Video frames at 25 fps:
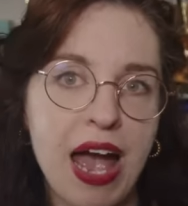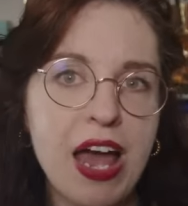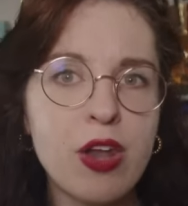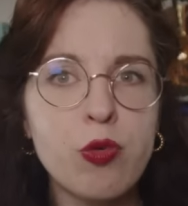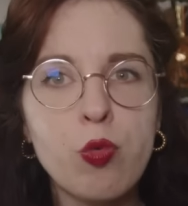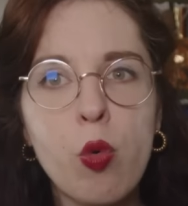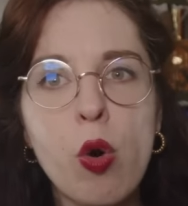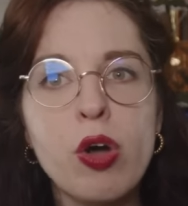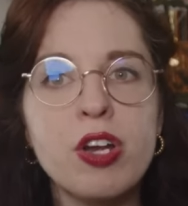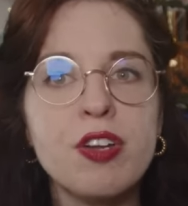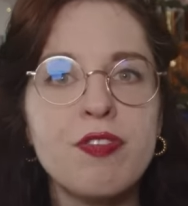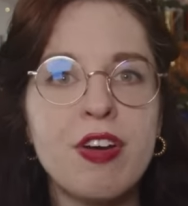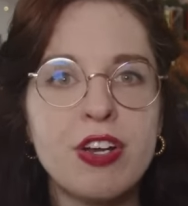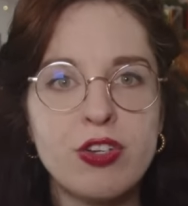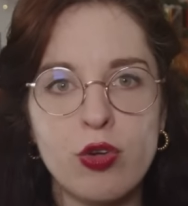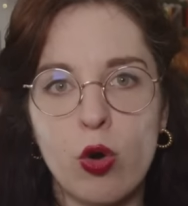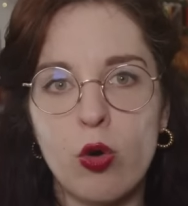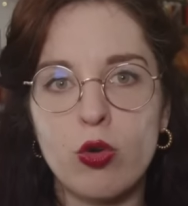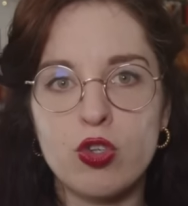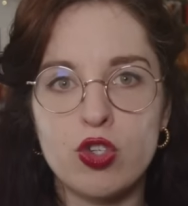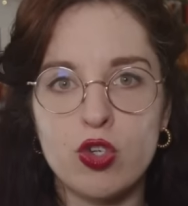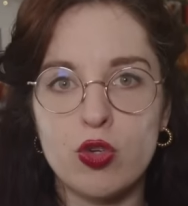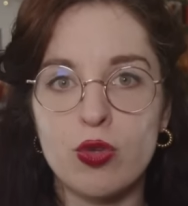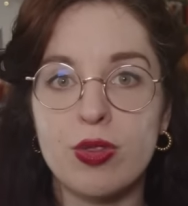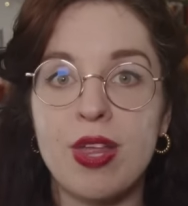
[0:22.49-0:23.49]
And what if I
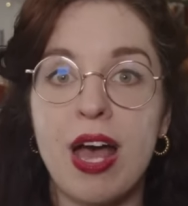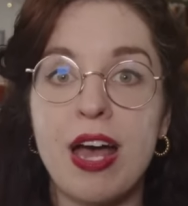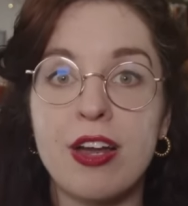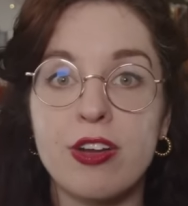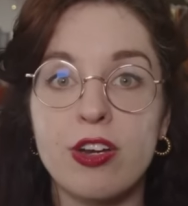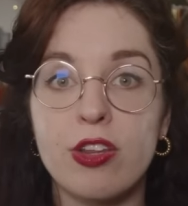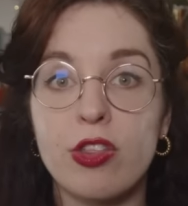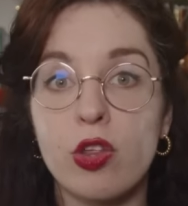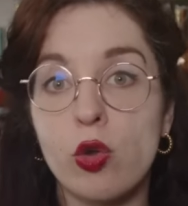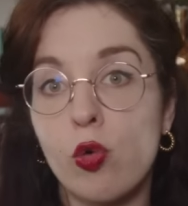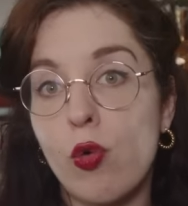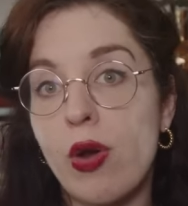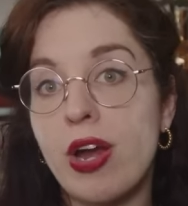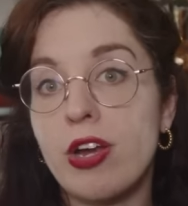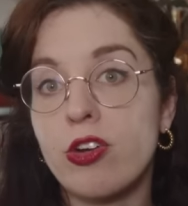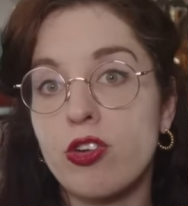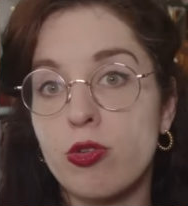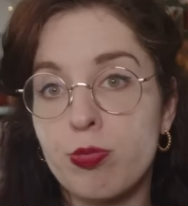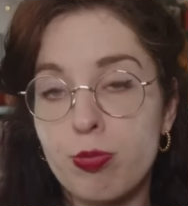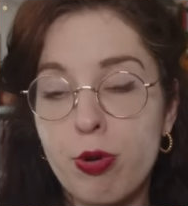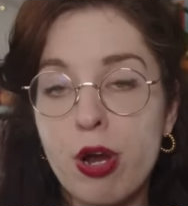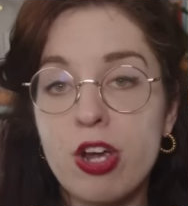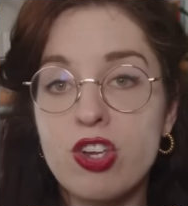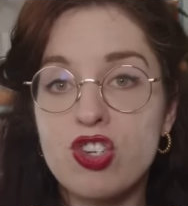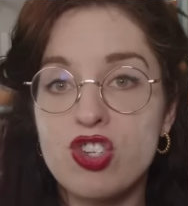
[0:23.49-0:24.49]
told you that the Great
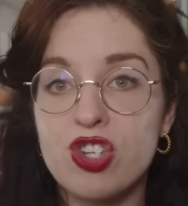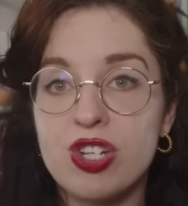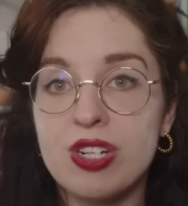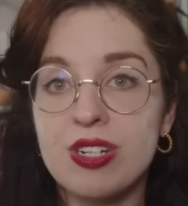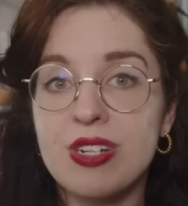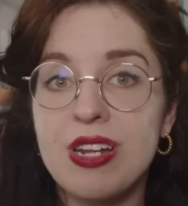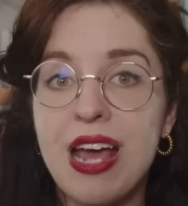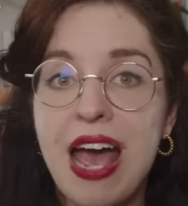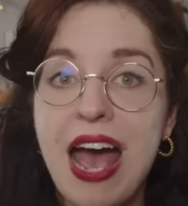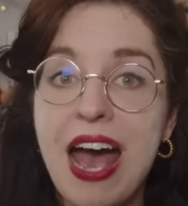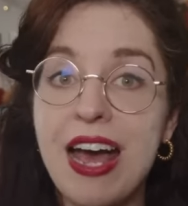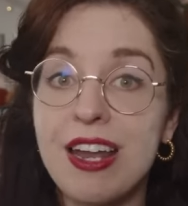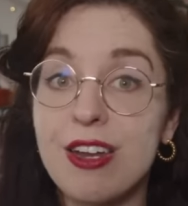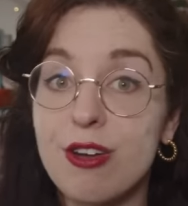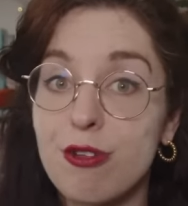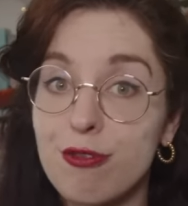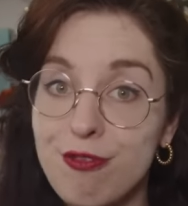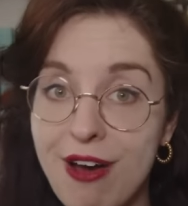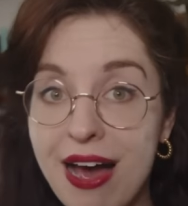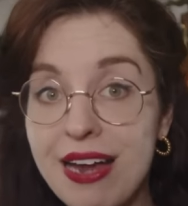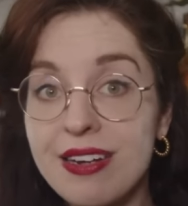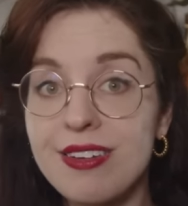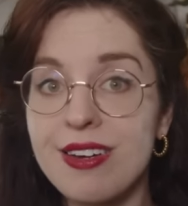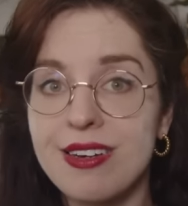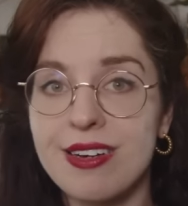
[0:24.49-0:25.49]
Depression and
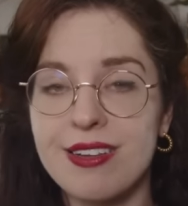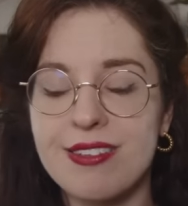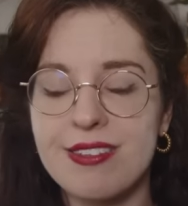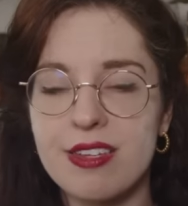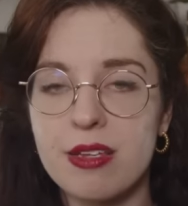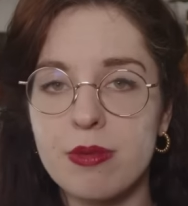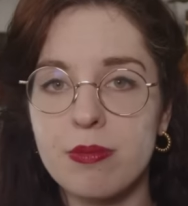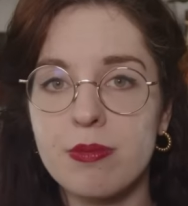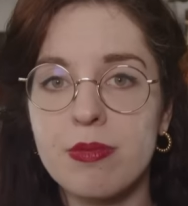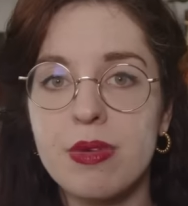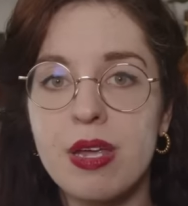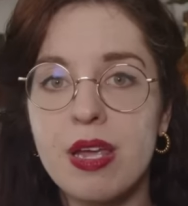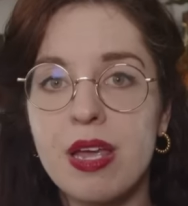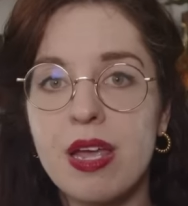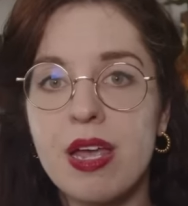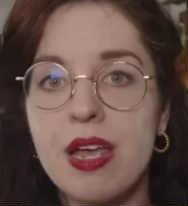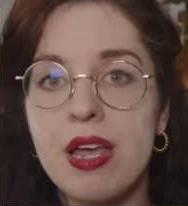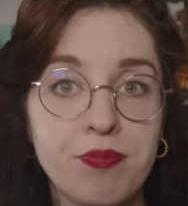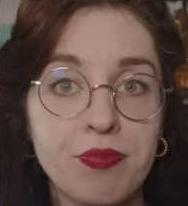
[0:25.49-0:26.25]
vandalism